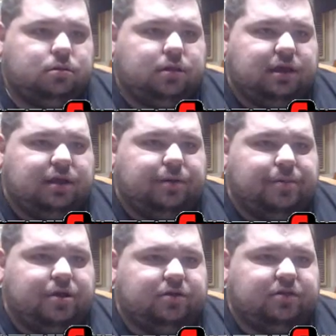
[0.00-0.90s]
I care about my
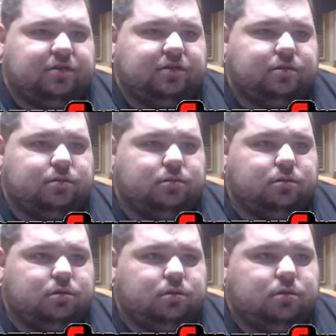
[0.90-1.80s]
hearts.
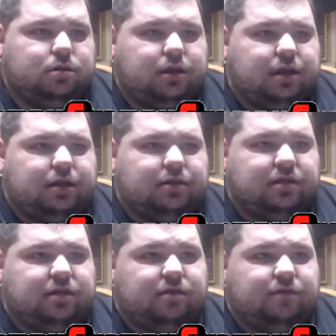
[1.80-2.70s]
Alright,
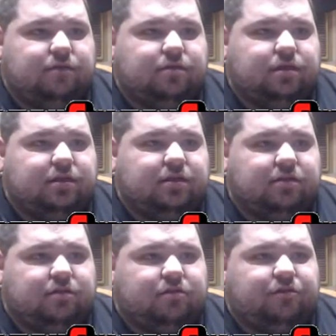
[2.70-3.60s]
see if this is
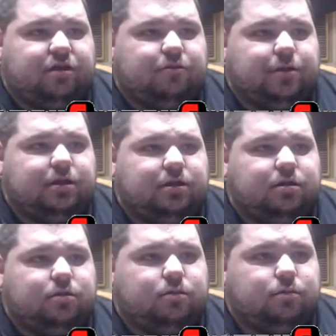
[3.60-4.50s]
the correct way to
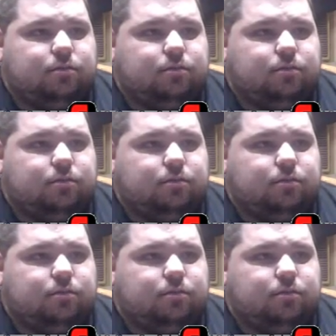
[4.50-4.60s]
go.